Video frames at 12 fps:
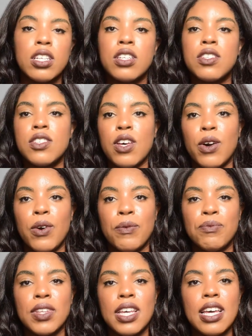
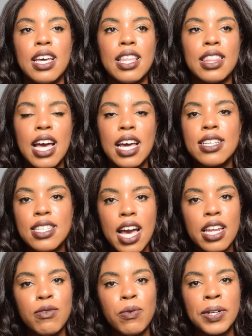So that is
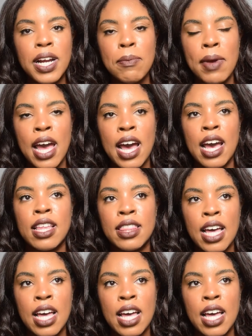kind of where I'm at.